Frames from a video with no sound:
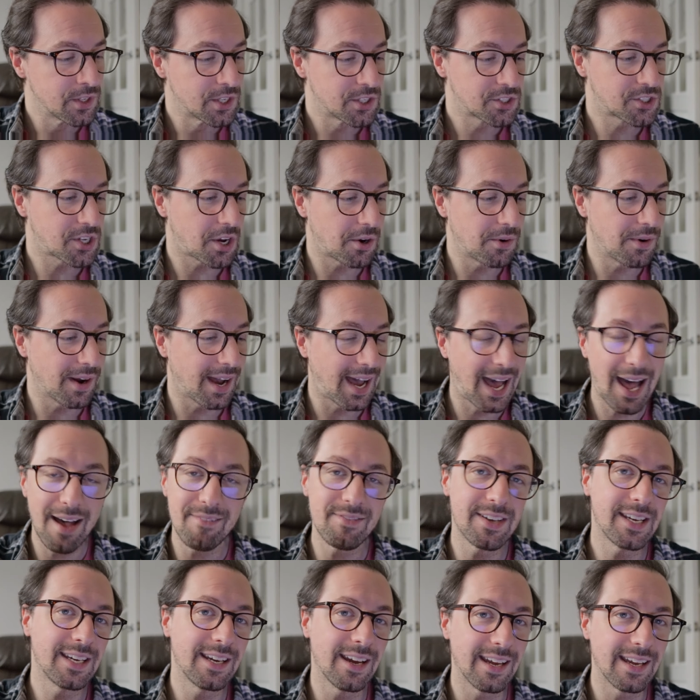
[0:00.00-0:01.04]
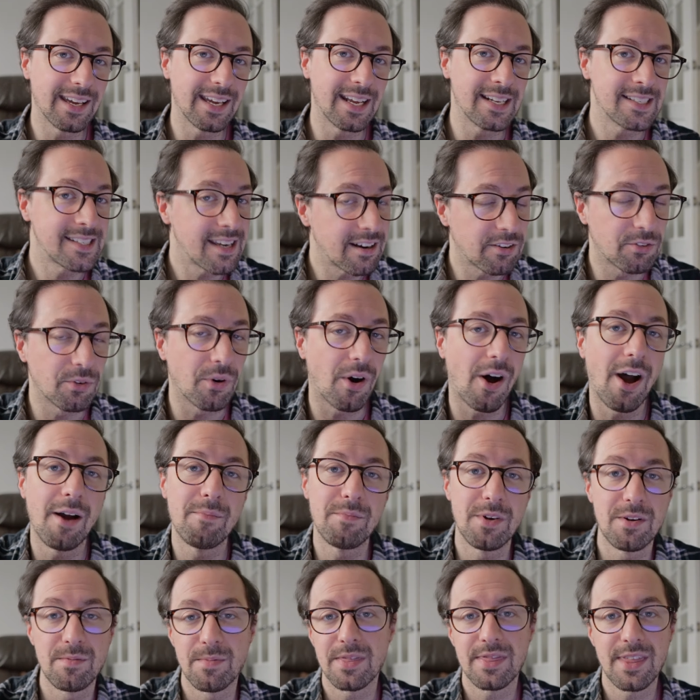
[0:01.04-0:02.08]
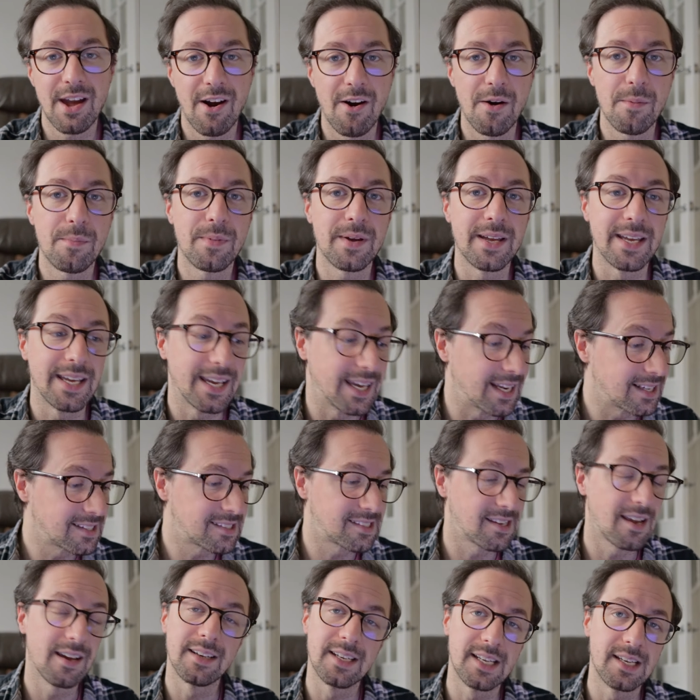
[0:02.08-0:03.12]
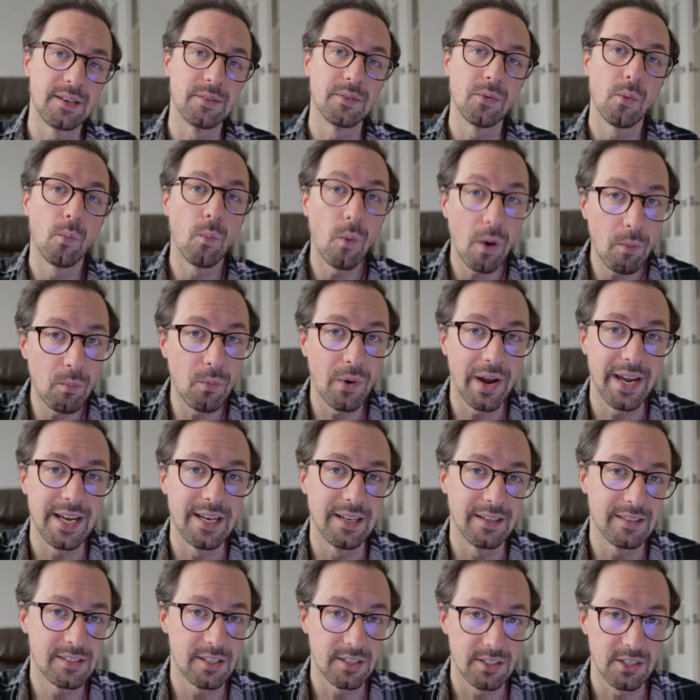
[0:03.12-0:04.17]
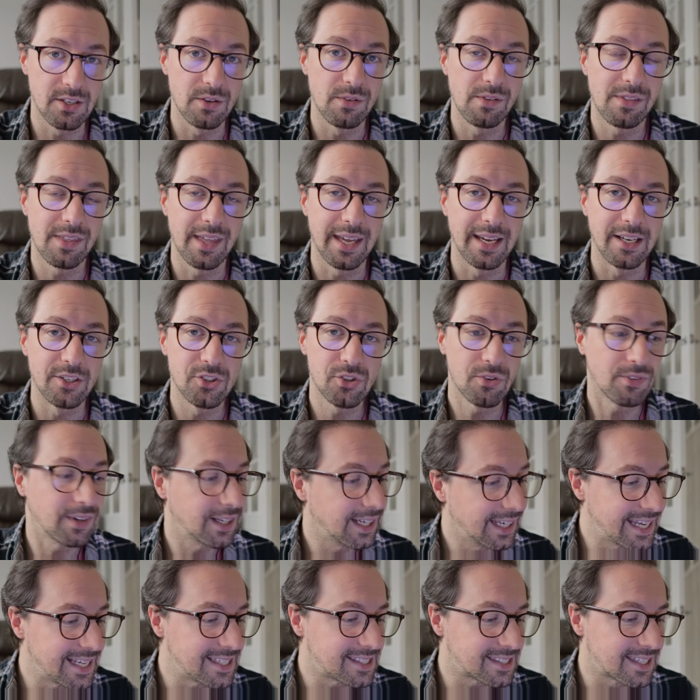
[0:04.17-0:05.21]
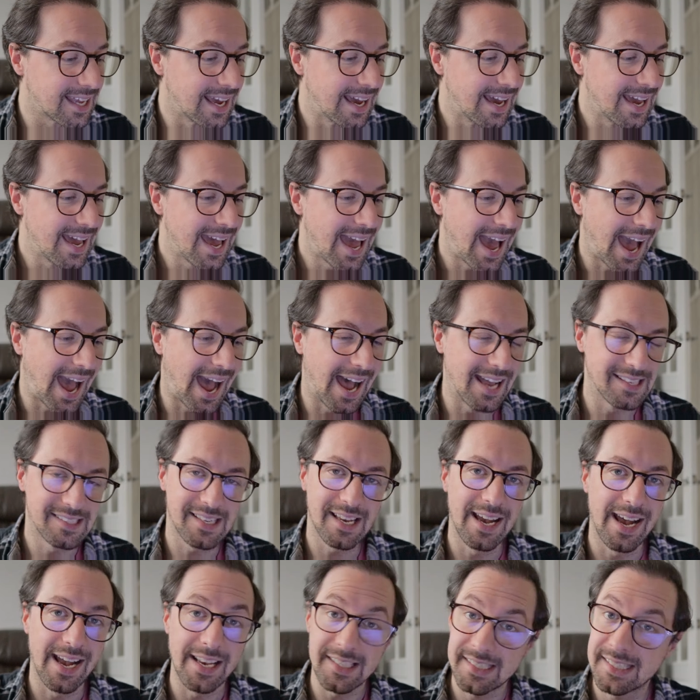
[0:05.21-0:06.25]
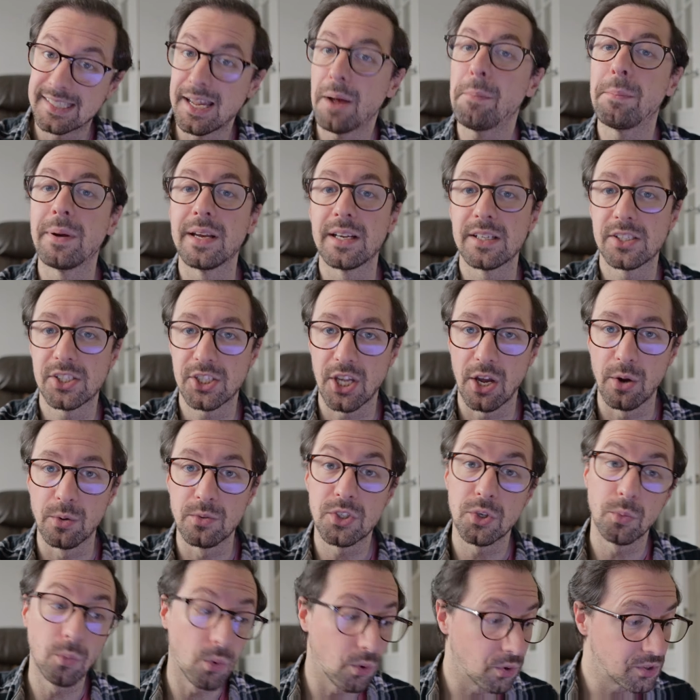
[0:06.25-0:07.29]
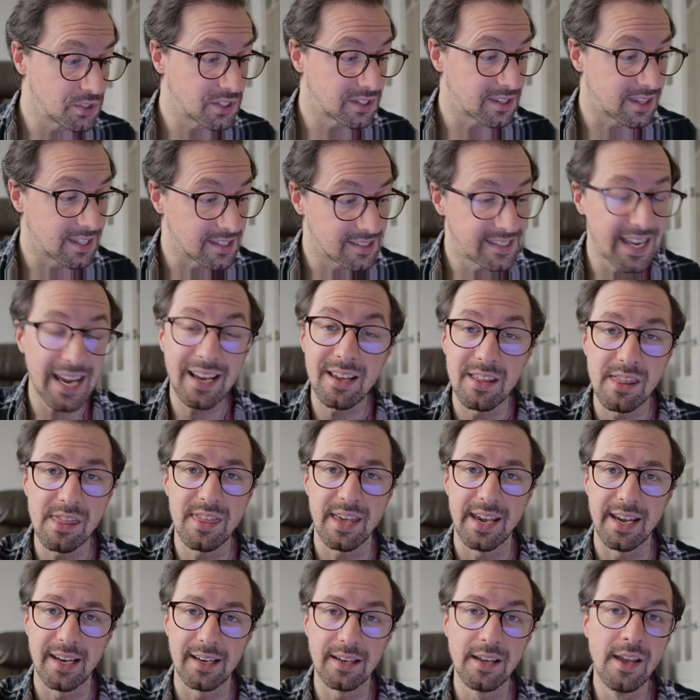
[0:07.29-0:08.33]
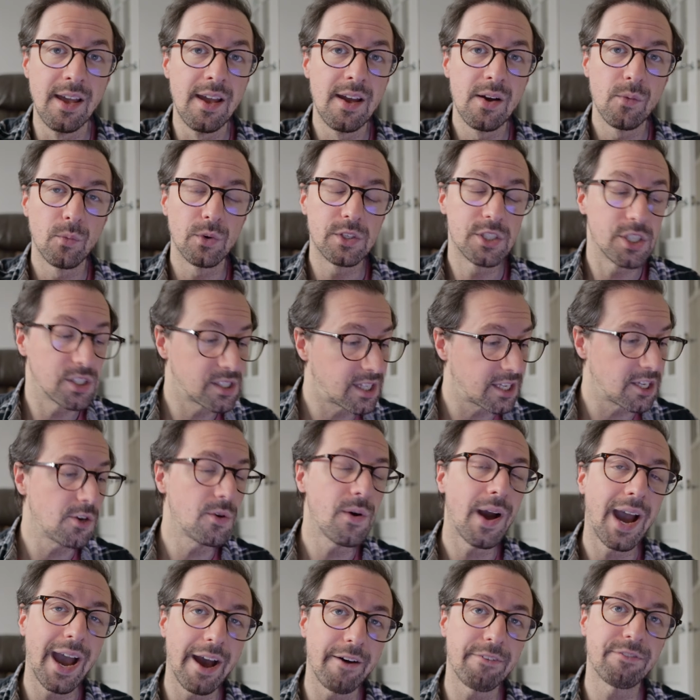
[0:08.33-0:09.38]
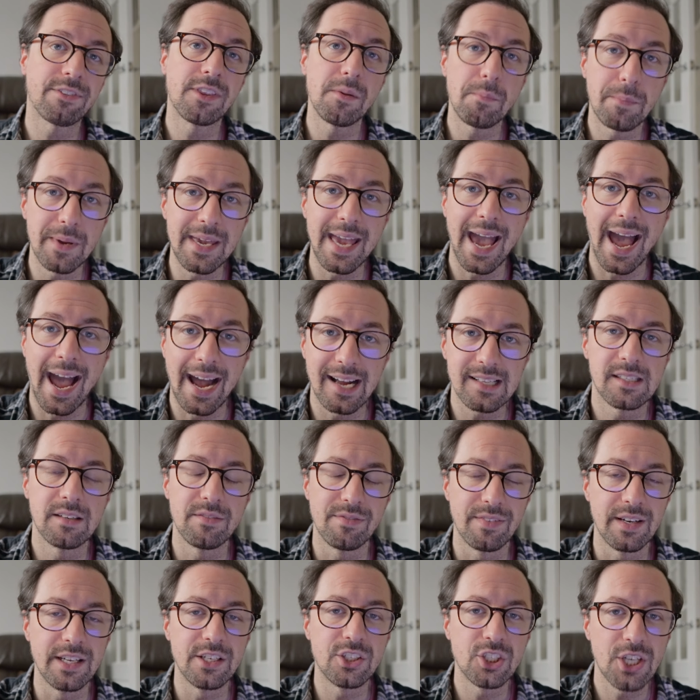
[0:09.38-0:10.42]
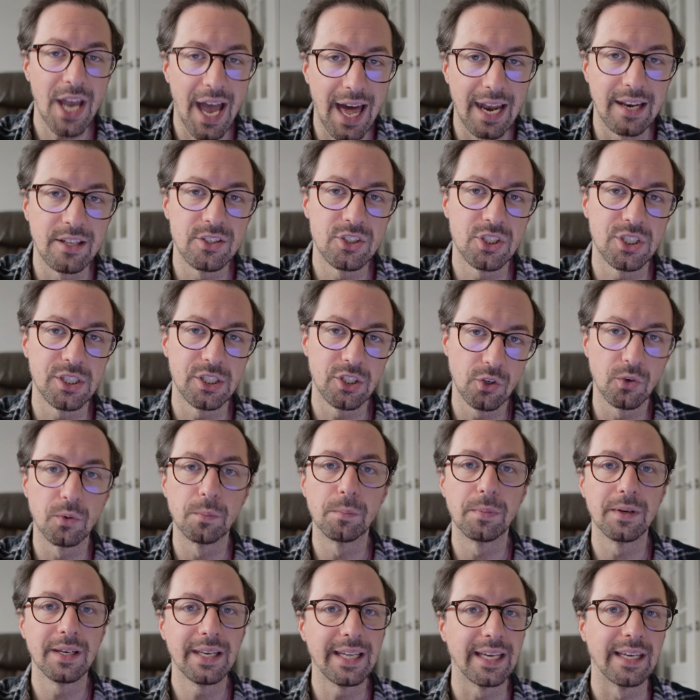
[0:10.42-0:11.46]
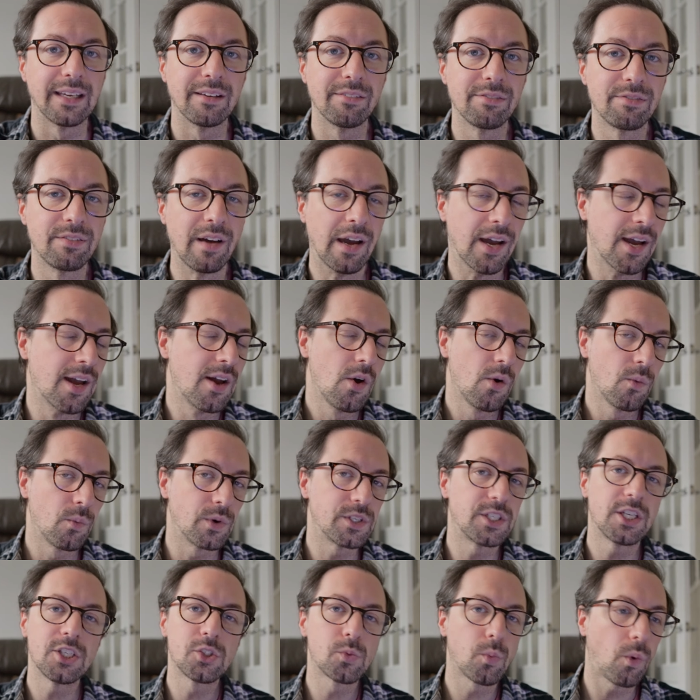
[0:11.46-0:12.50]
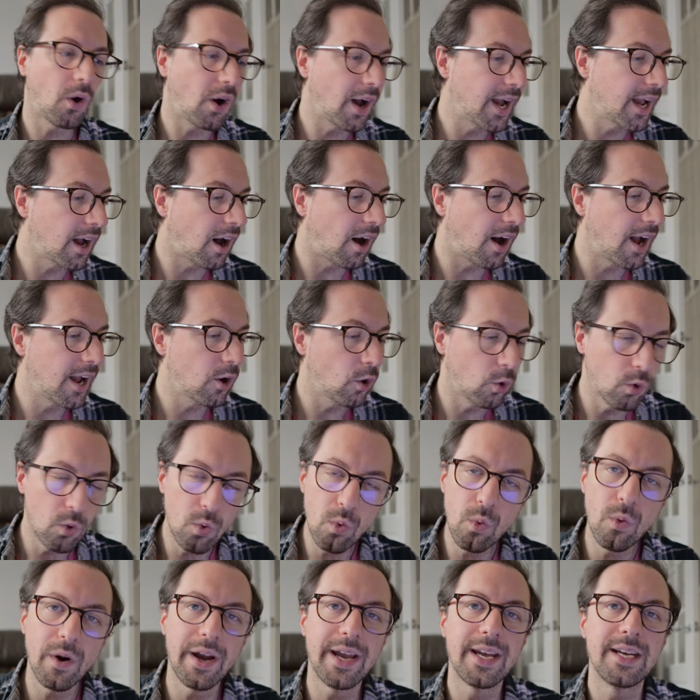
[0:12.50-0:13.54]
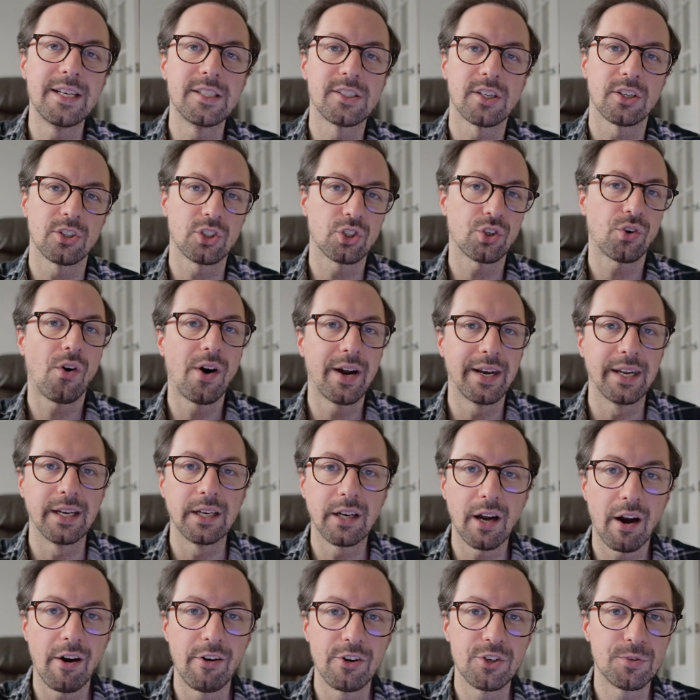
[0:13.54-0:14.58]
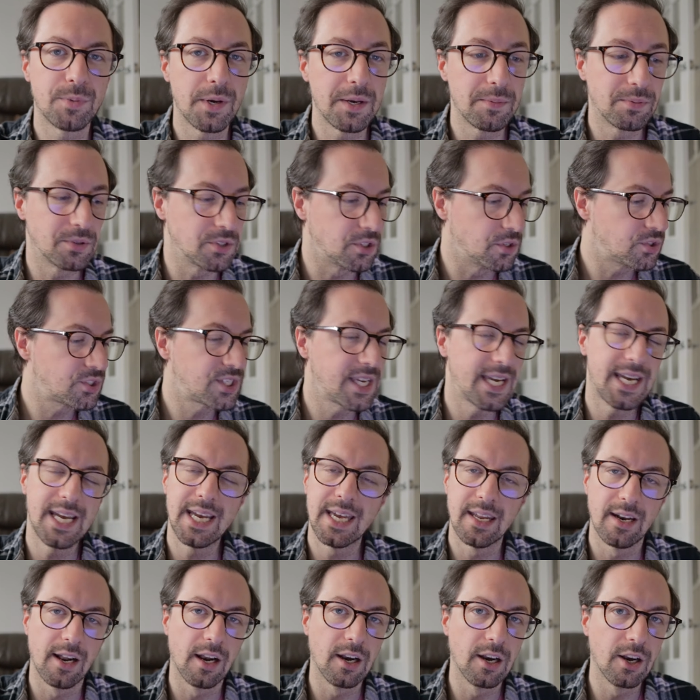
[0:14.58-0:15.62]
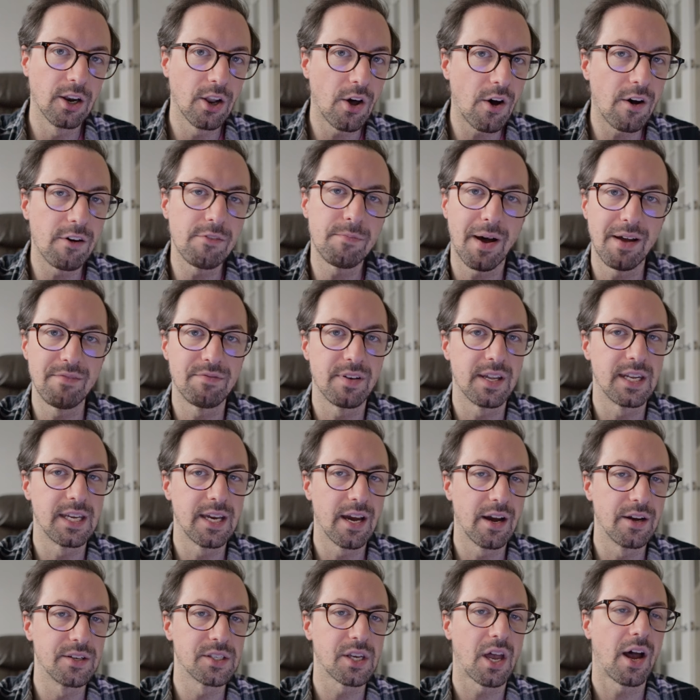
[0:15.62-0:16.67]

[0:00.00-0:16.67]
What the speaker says: So having integral eye movement therapy is certainly one way to do things, or at least as a stepping stone towards the second thing, which is that you have to be actively challenging your belief, which is why I always try and encourage people. You see it in a lot of my videos.